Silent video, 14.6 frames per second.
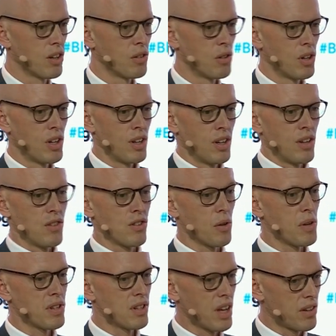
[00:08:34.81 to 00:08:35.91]
you. So
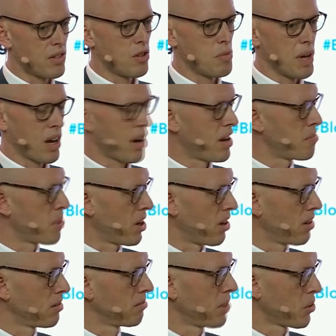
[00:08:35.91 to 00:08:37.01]
it's intended to be a high
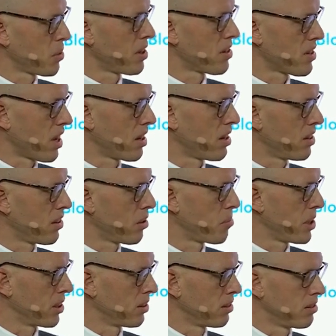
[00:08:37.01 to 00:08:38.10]
bar, as we understand it in the
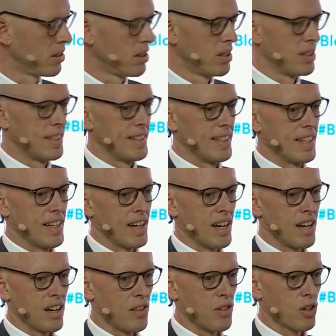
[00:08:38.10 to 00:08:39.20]
bill.
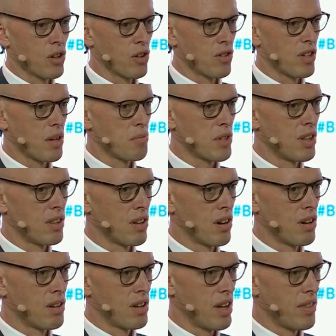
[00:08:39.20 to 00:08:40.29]
The concepts in
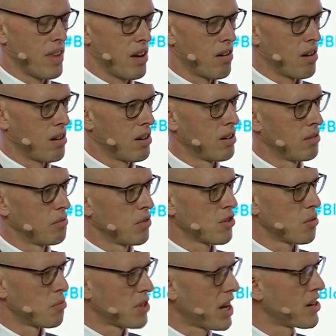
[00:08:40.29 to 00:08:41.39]
there are
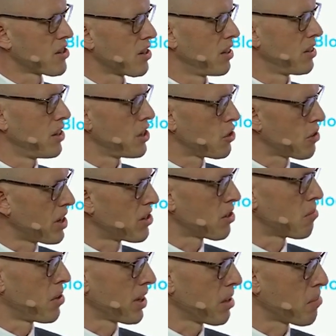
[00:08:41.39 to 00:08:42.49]
substantial and entrenched
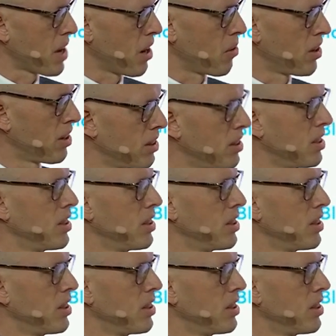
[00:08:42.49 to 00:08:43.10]
market power